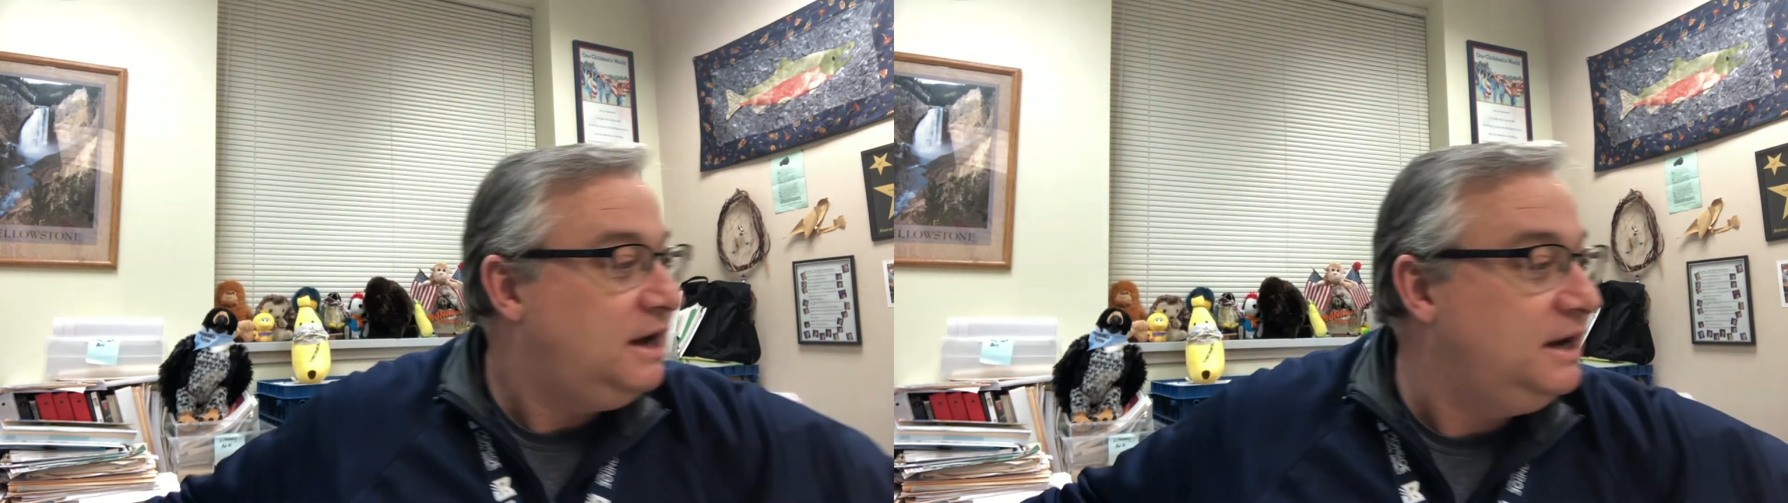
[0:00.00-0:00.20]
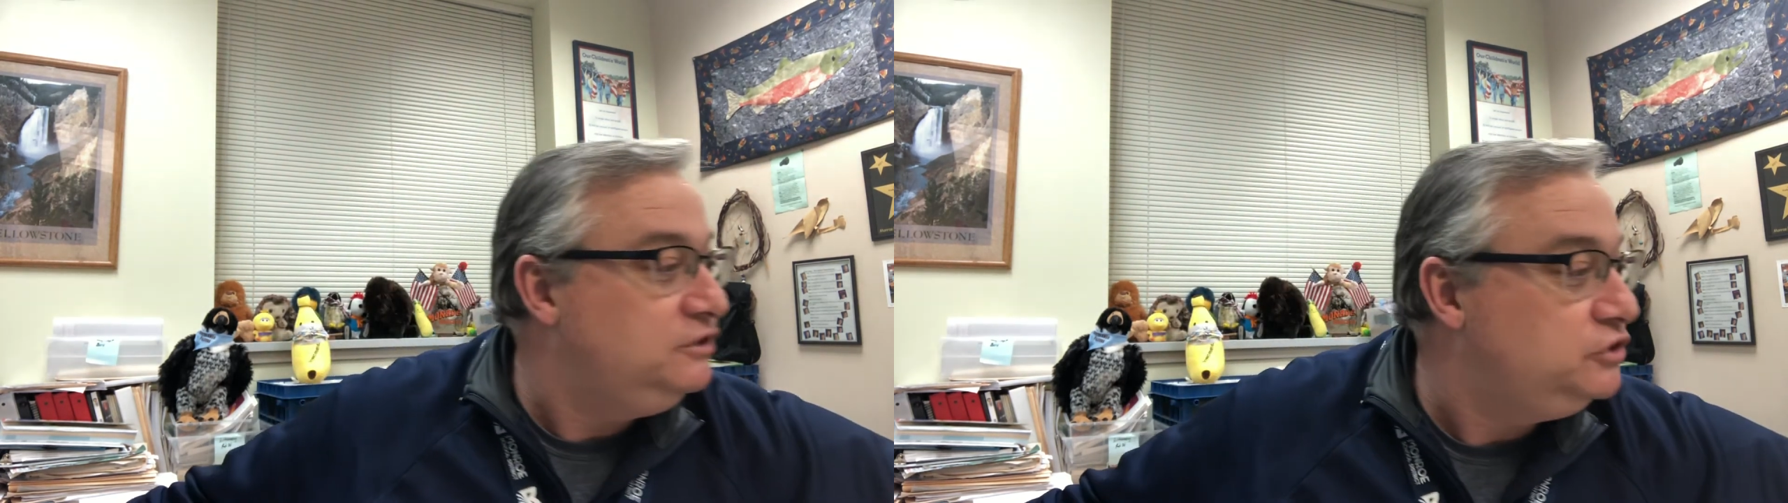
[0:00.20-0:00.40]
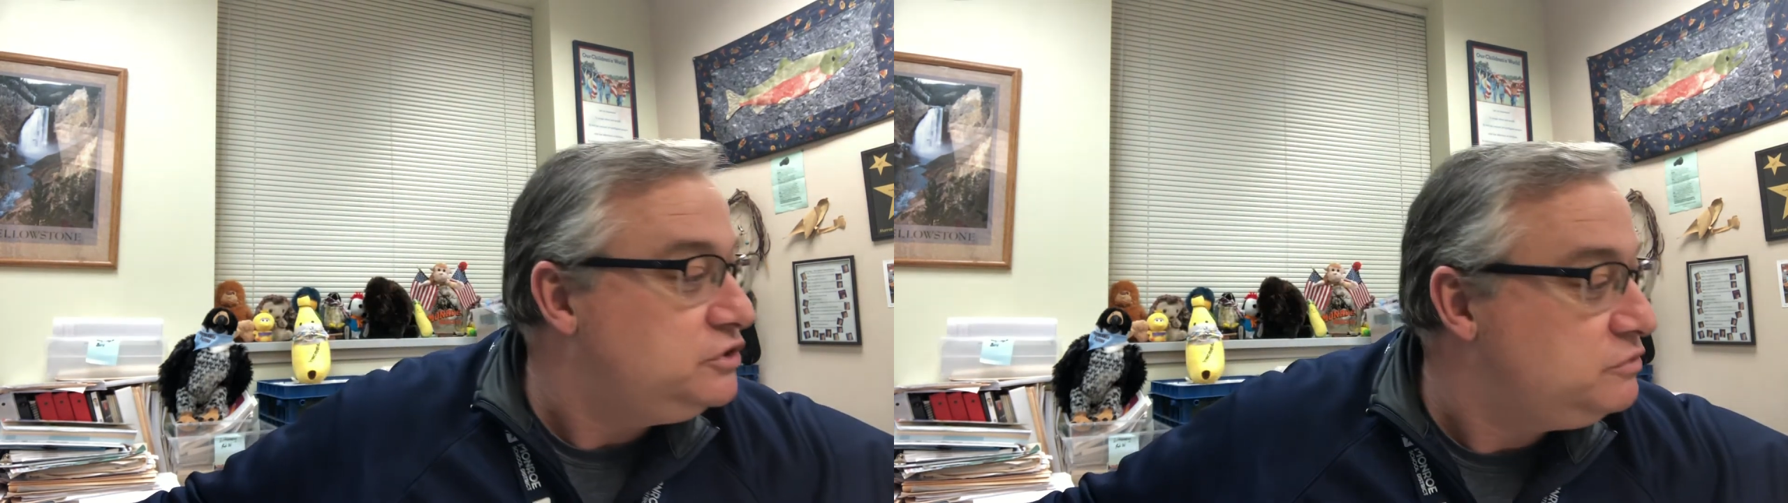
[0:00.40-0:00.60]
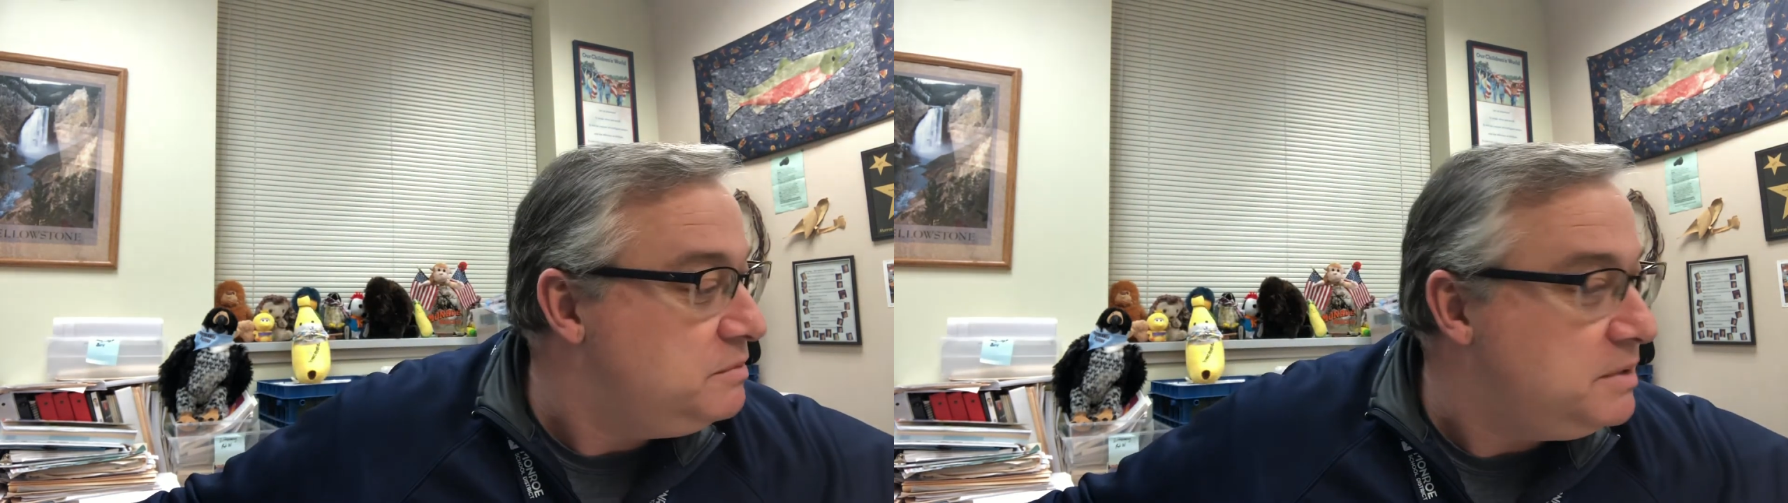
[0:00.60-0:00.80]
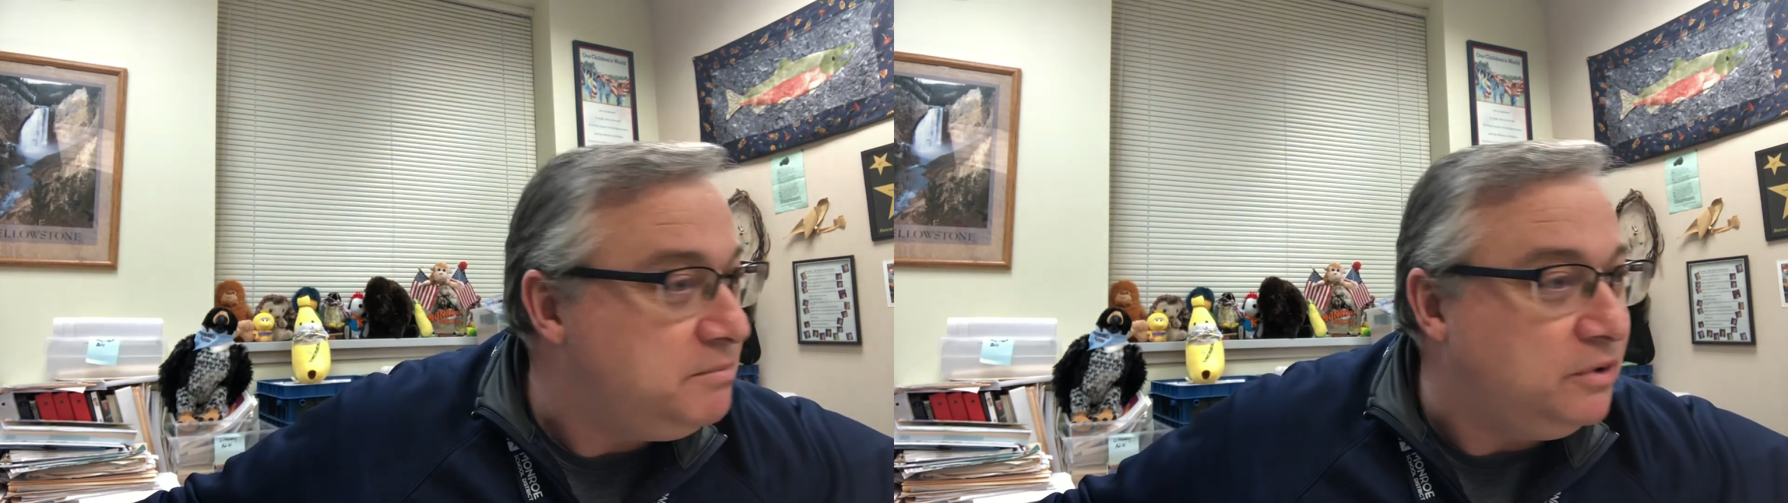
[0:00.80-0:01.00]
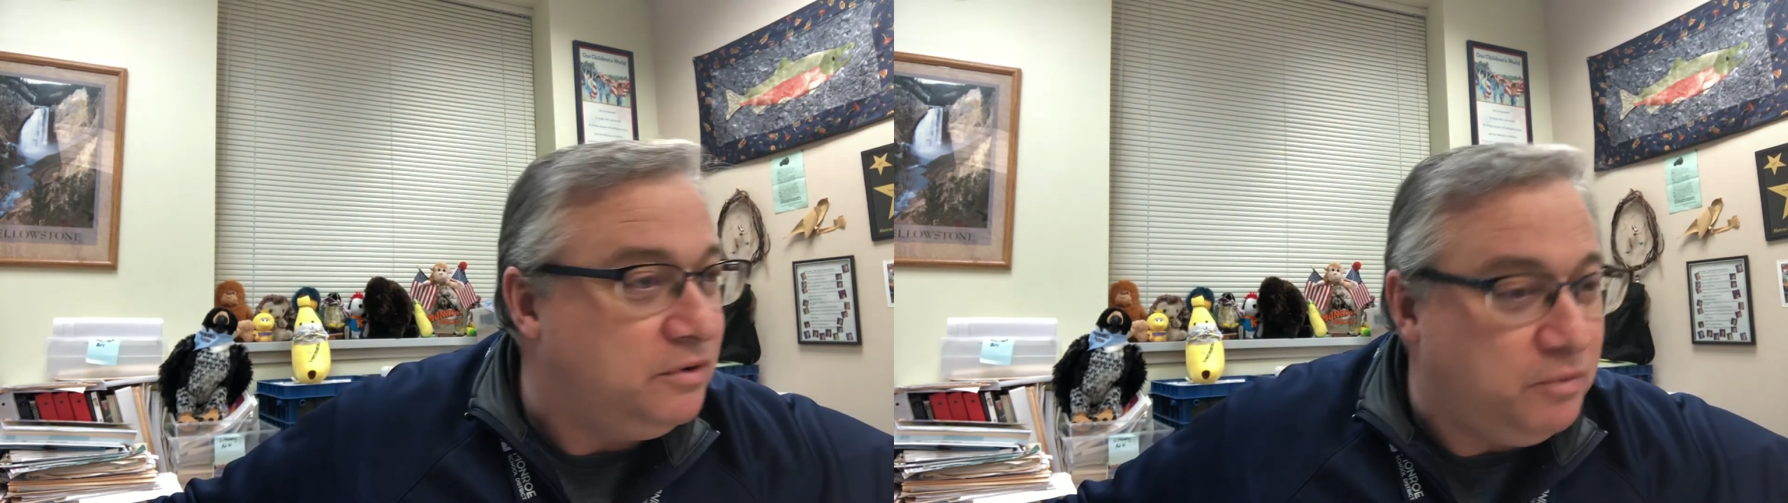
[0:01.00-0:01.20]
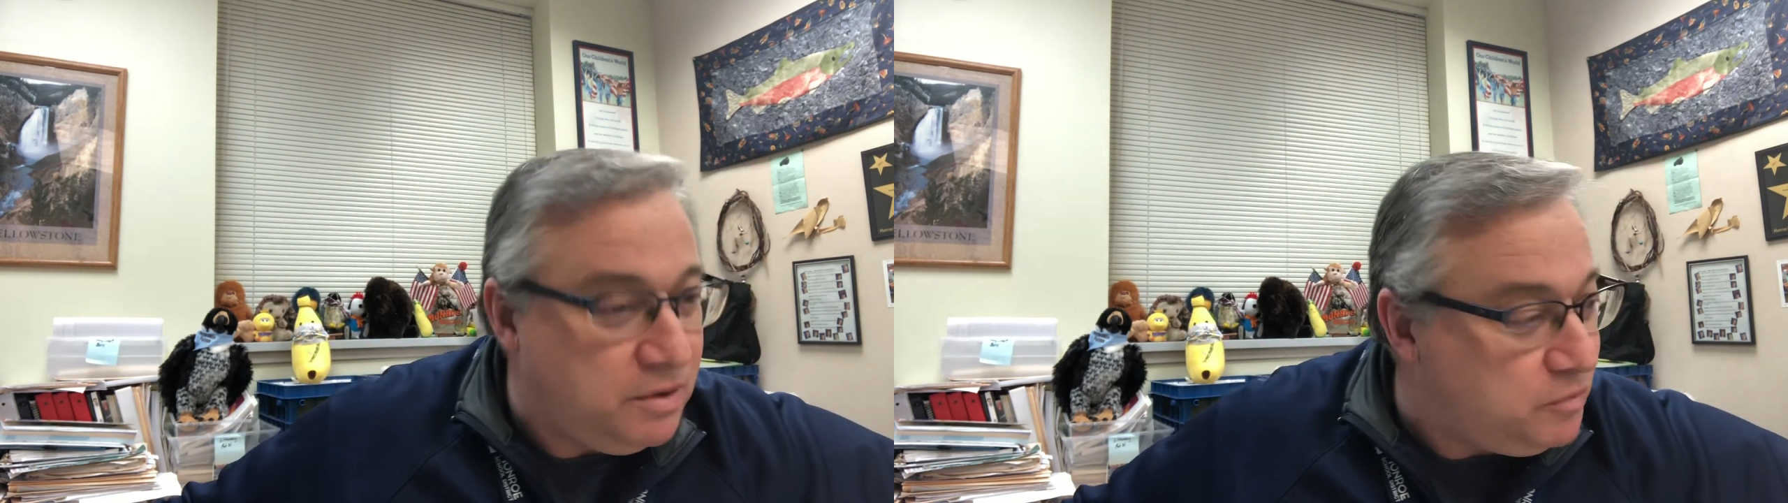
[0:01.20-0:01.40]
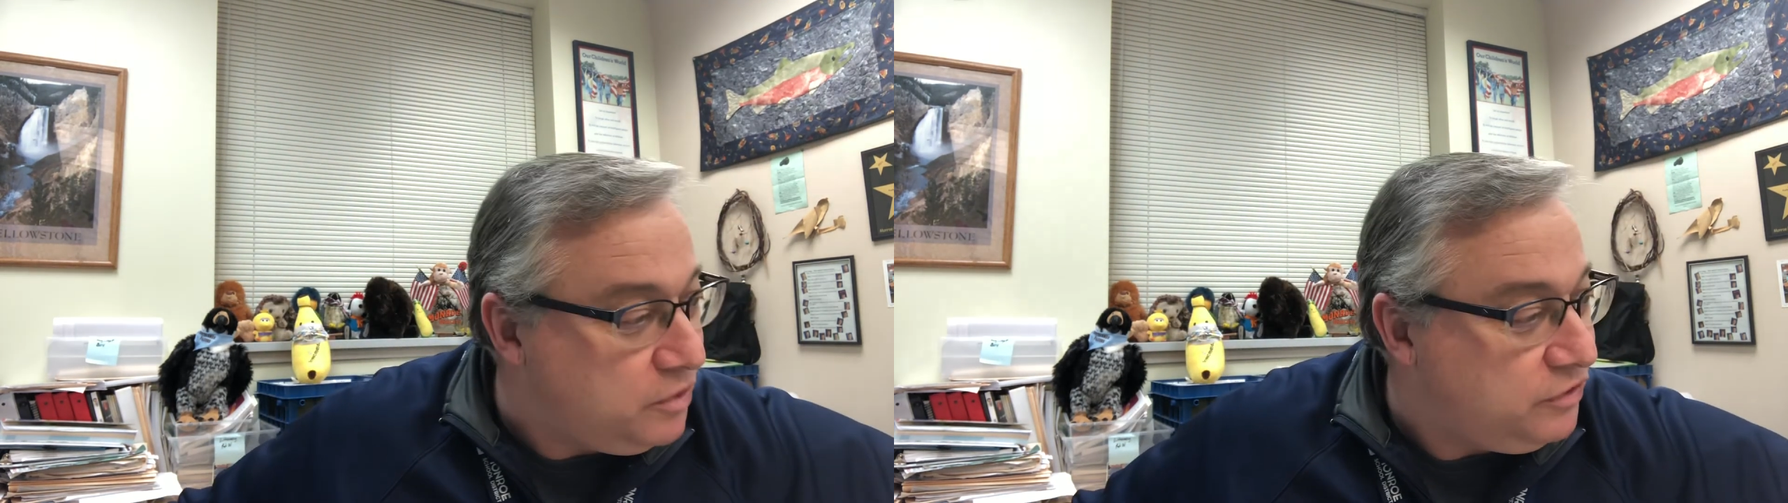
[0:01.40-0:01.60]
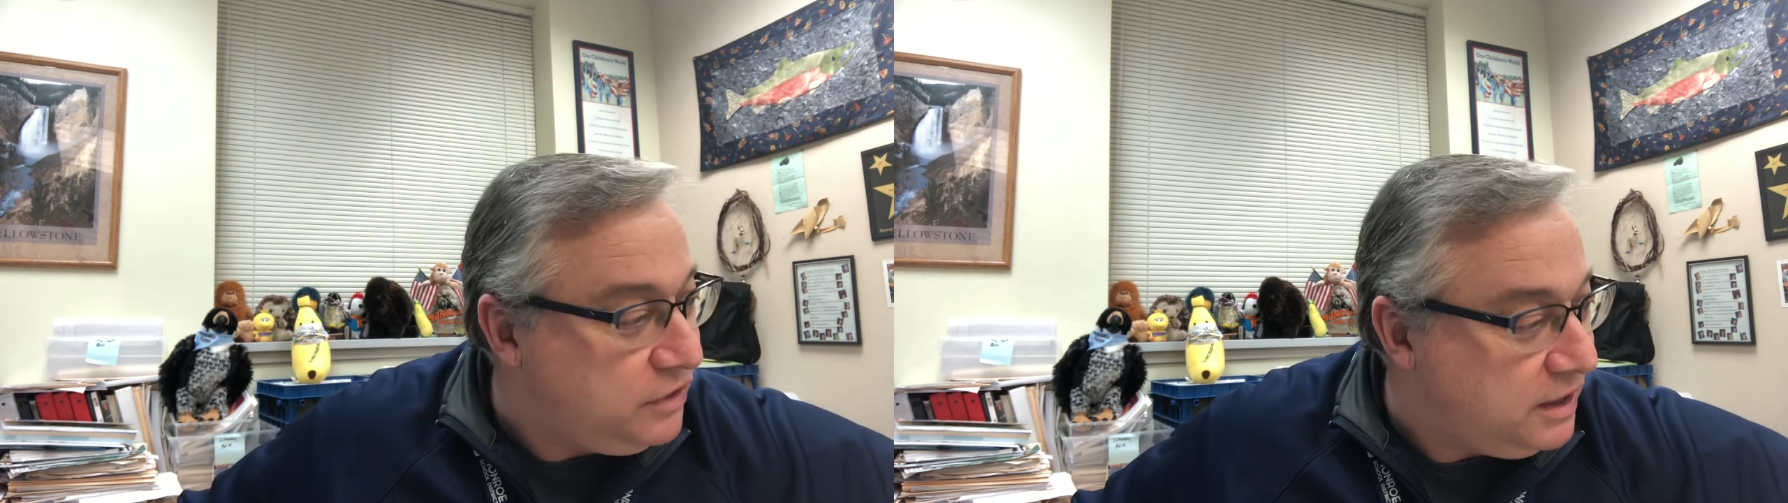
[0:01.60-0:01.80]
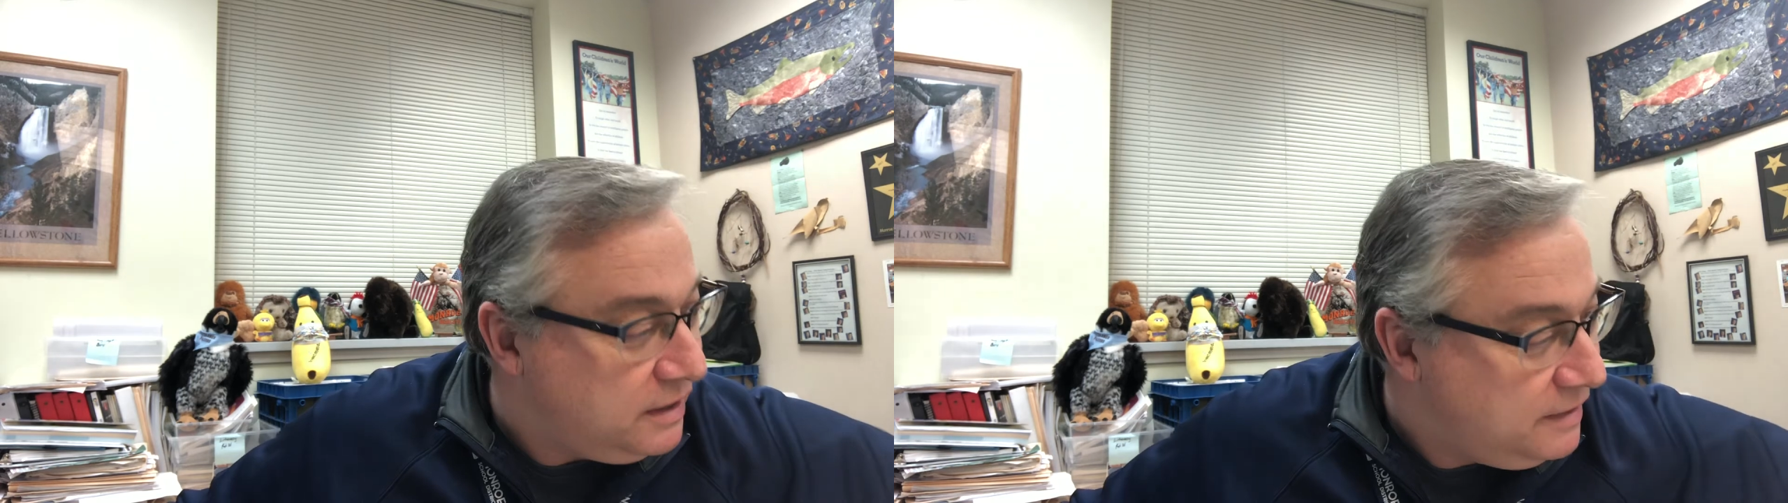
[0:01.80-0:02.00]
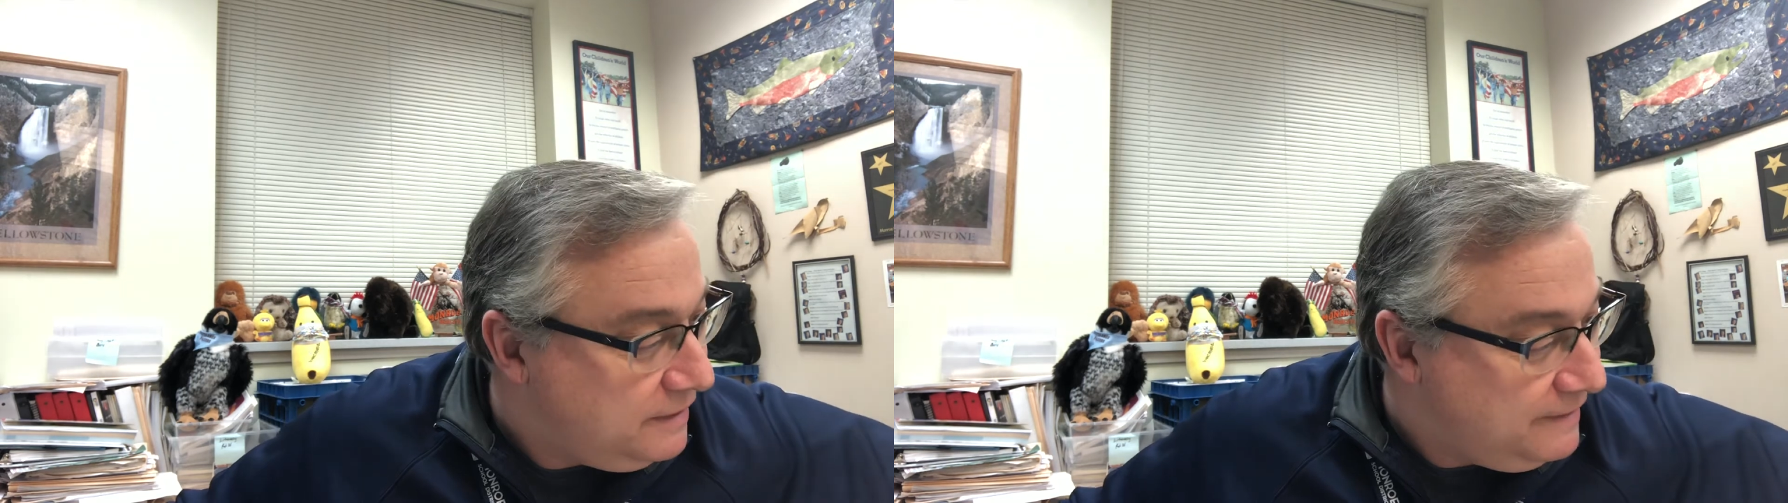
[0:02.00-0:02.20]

I just remembered one more thing,